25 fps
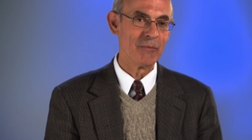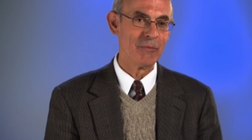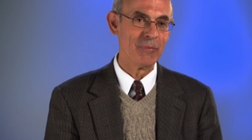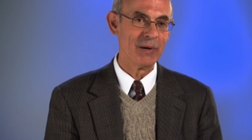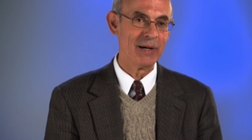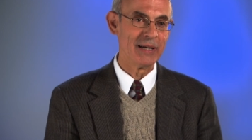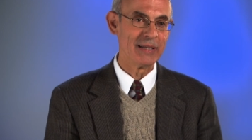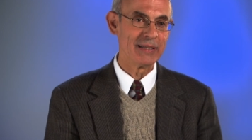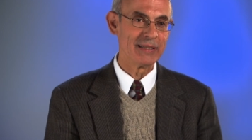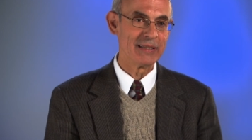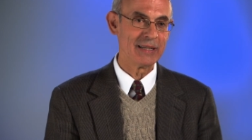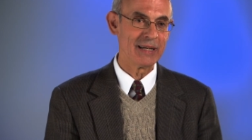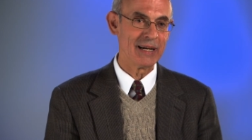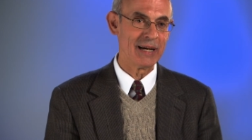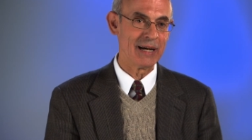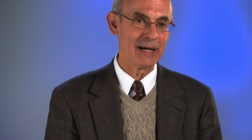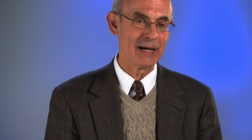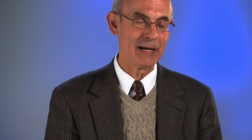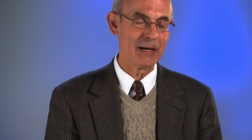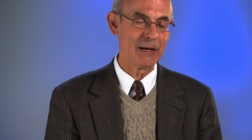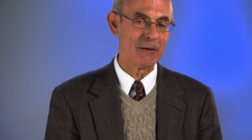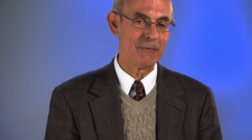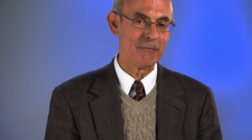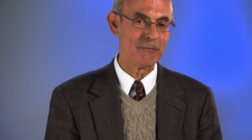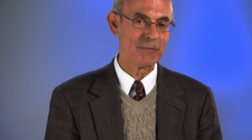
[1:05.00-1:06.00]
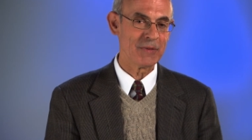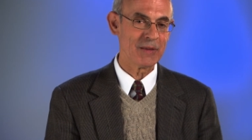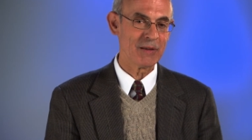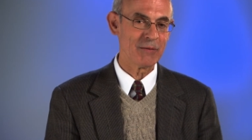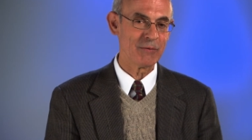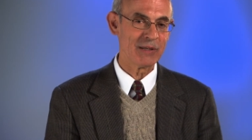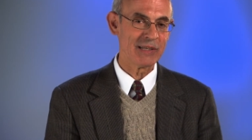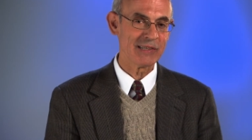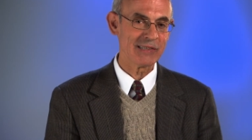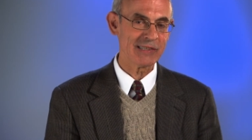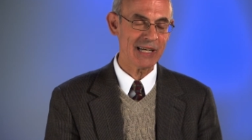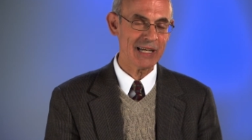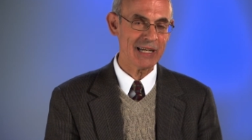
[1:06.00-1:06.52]
but um, we
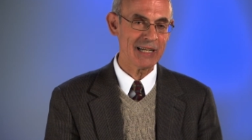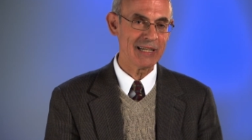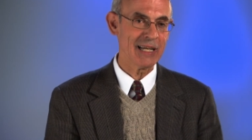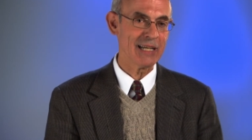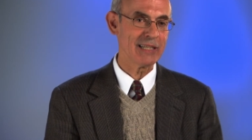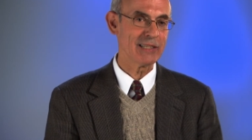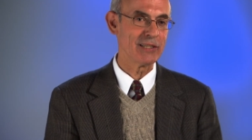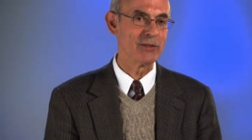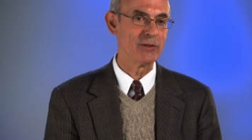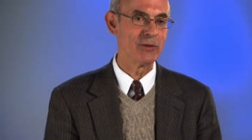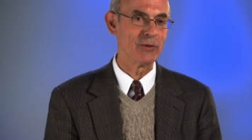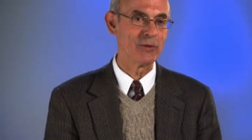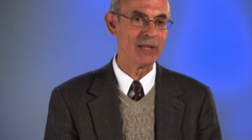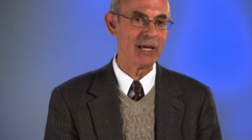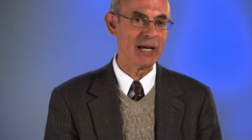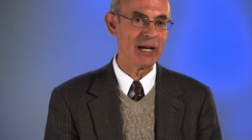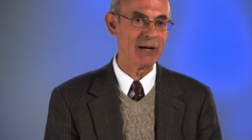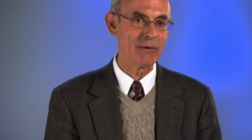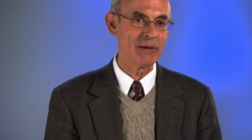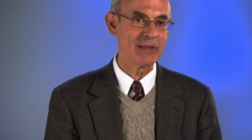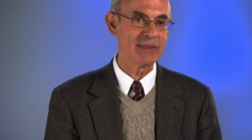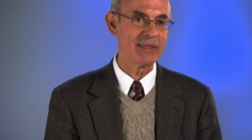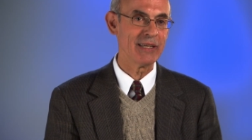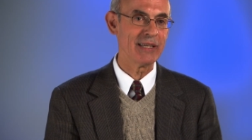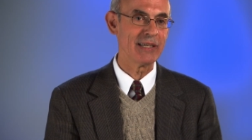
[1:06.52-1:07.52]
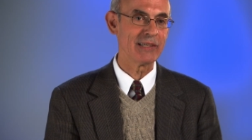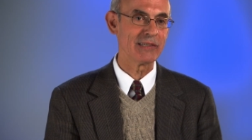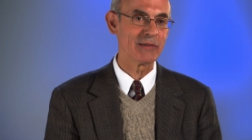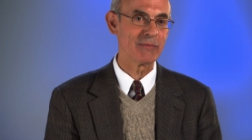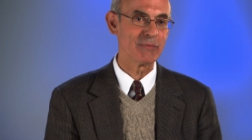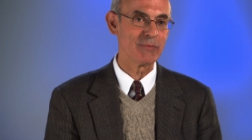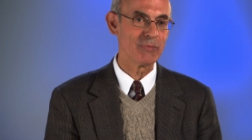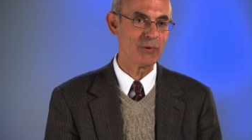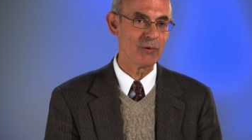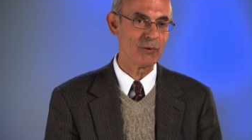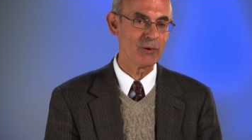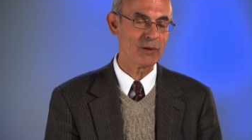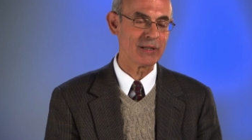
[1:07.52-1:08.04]
decided not to do that. We think it's
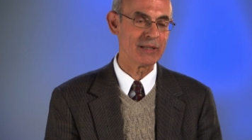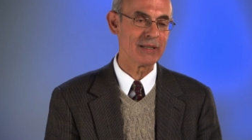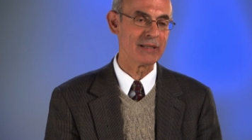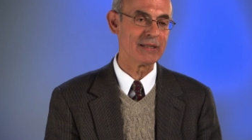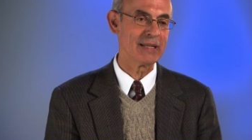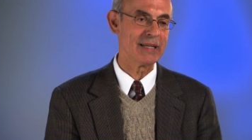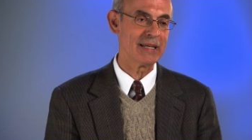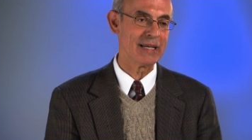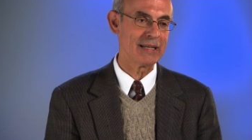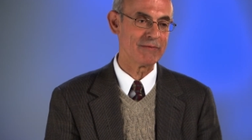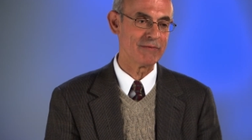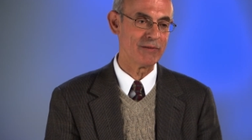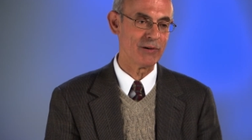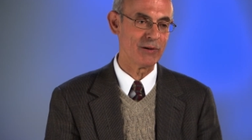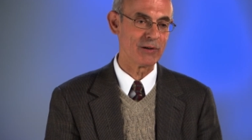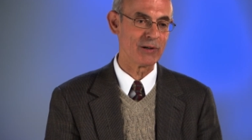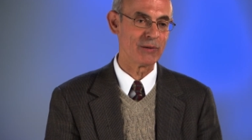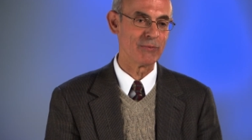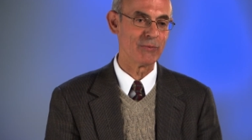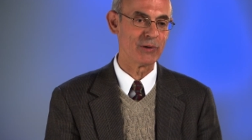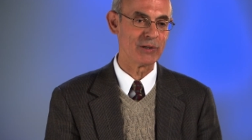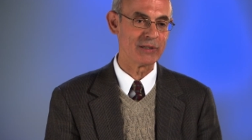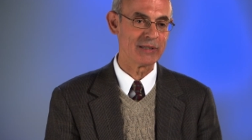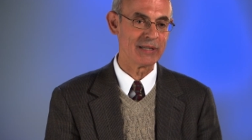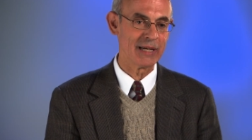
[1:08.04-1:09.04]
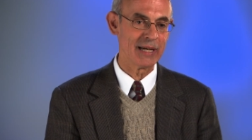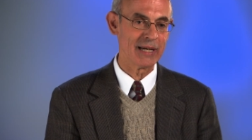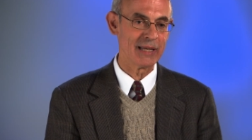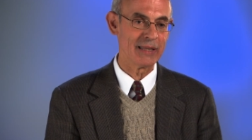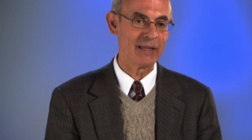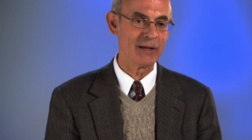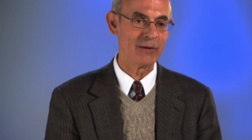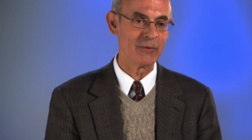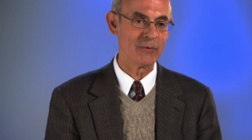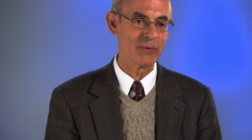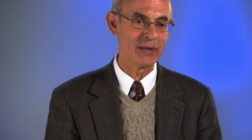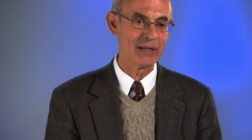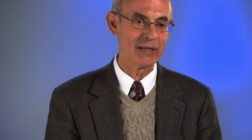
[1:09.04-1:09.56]
important at Fahlgren Mortine
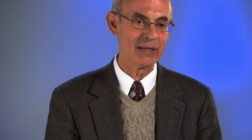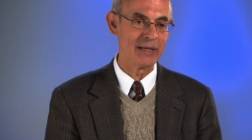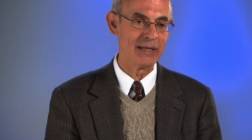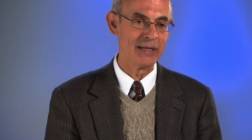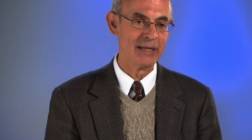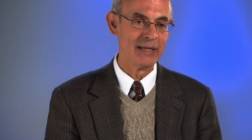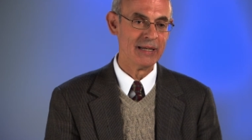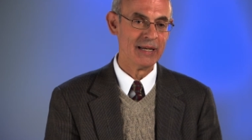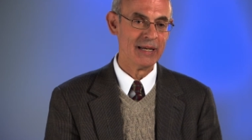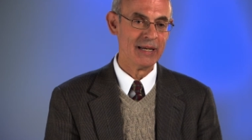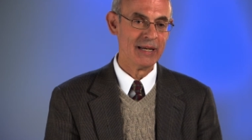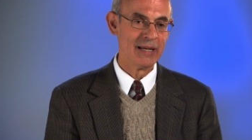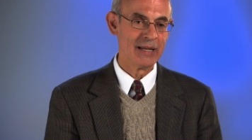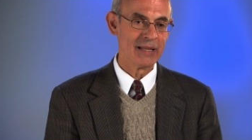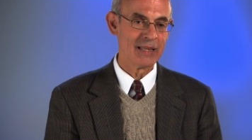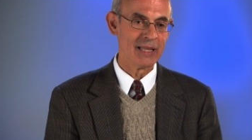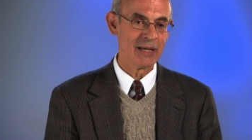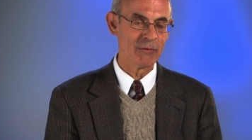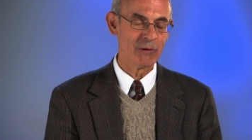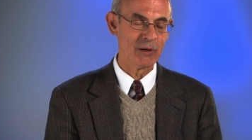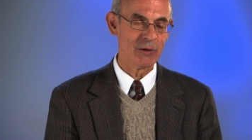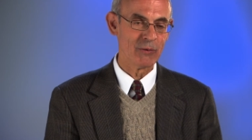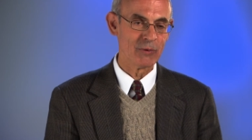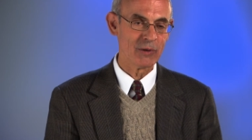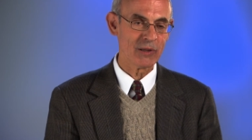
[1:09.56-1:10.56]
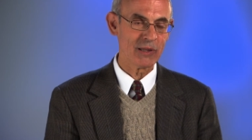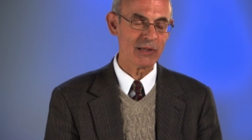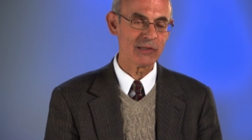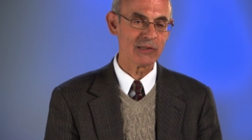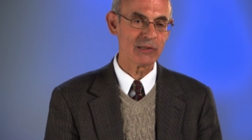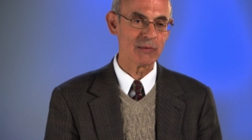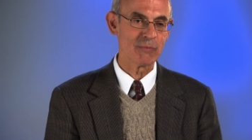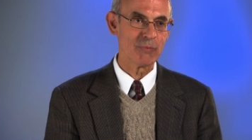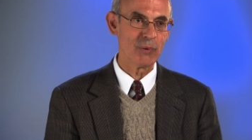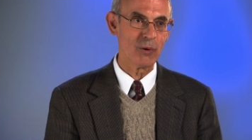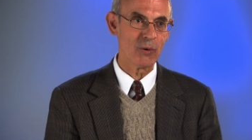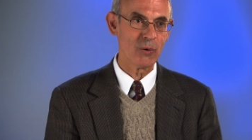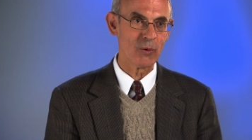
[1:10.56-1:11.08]
that we, that we really
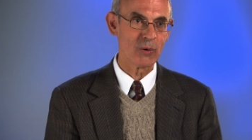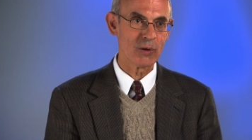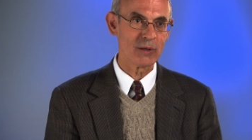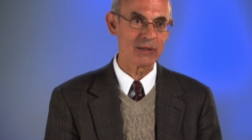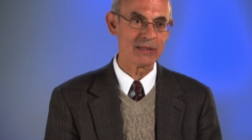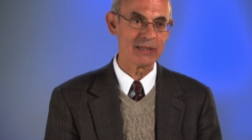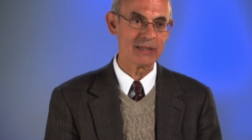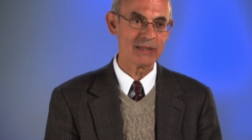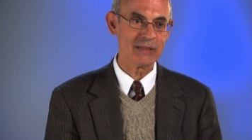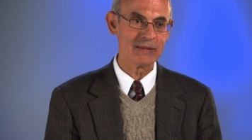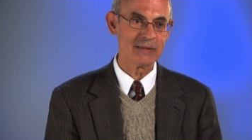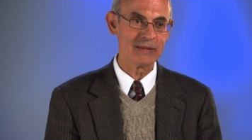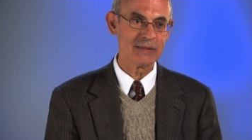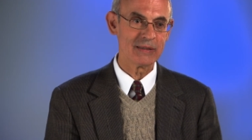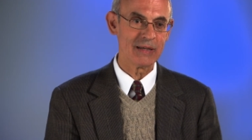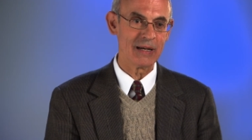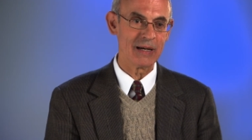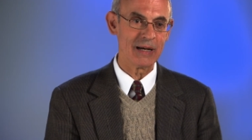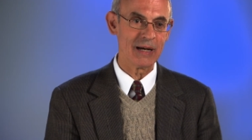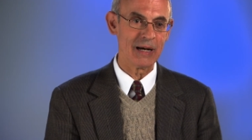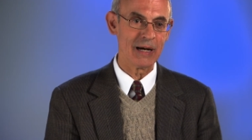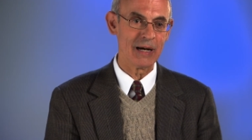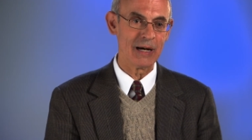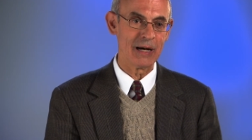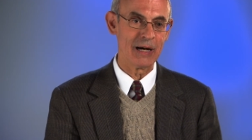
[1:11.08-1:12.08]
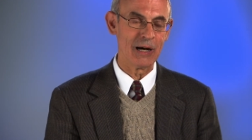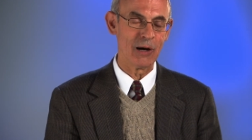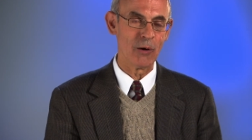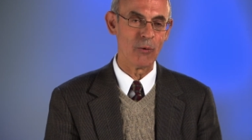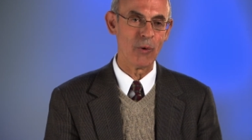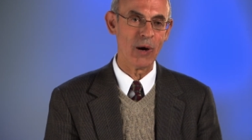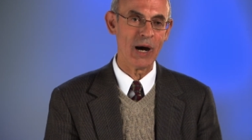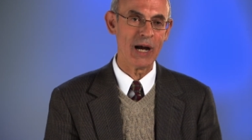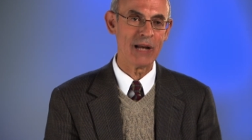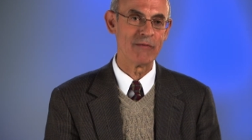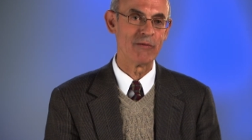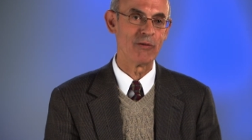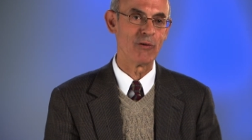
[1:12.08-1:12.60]
support uh, a
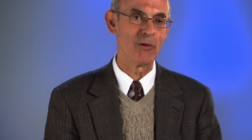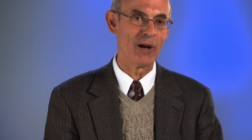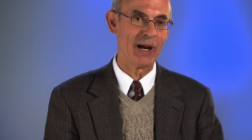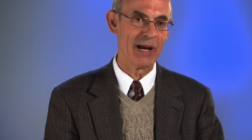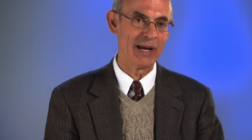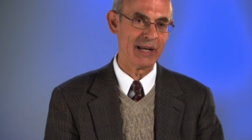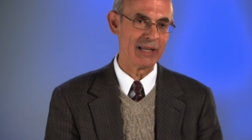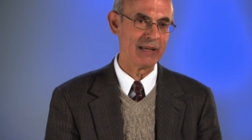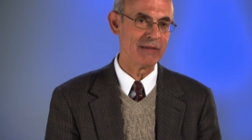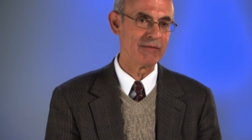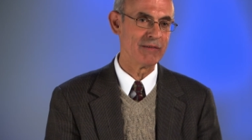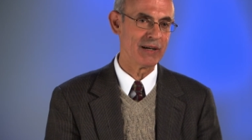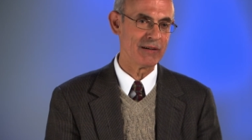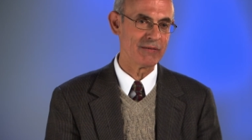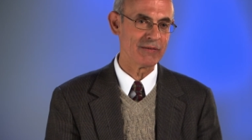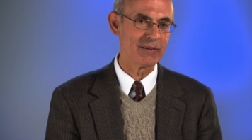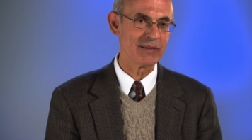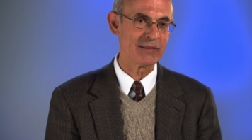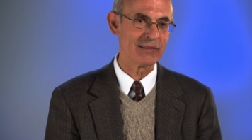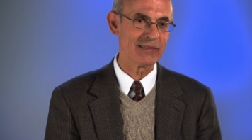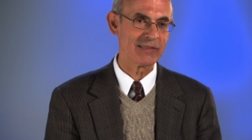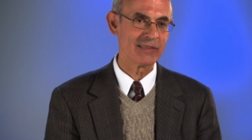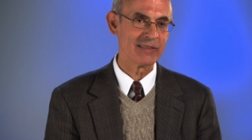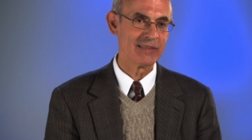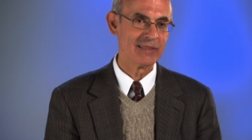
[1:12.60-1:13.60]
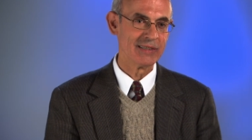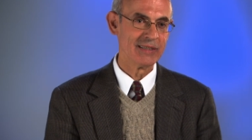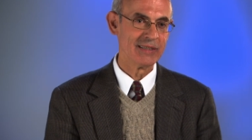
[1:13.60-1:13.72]
wide variety of efforts.